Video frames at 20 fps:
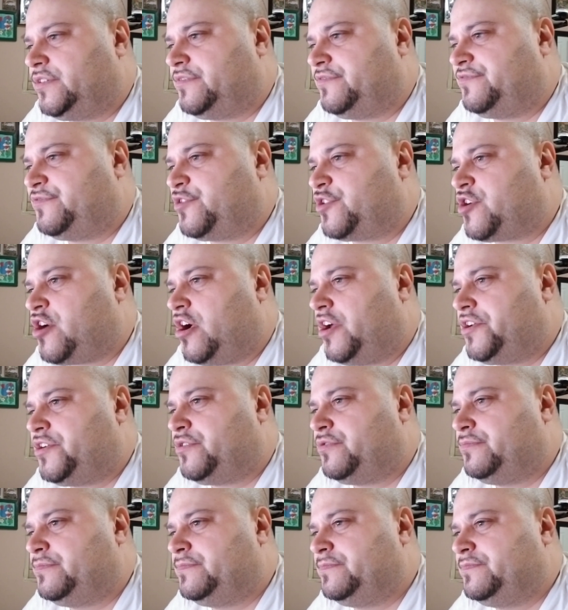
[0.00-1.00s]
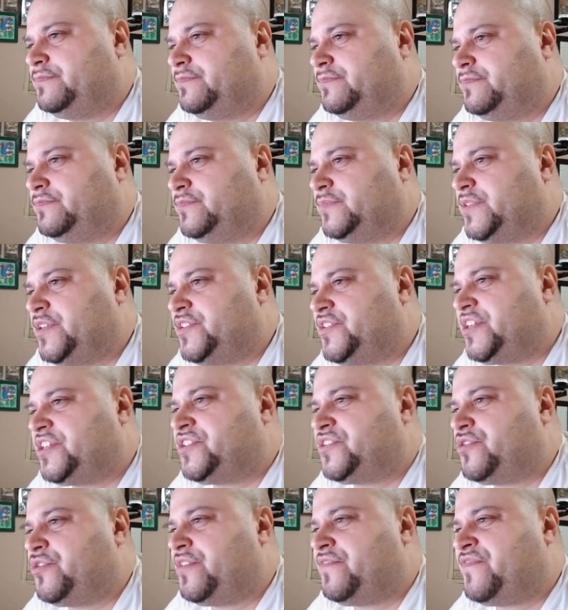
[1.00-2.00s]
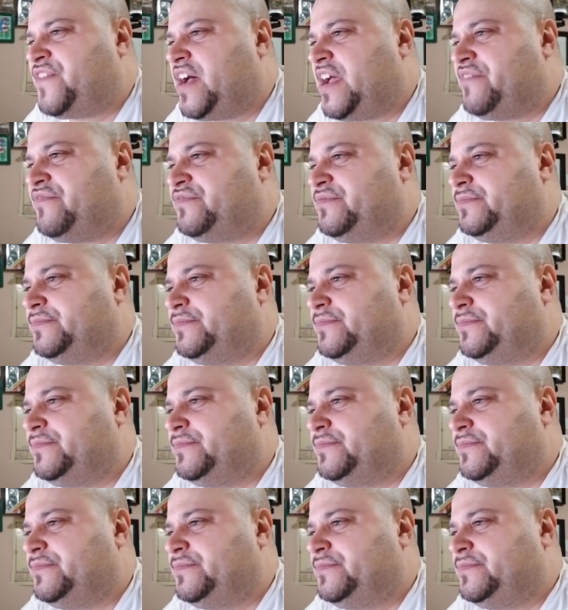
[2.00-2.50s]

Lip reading: for a condo. $635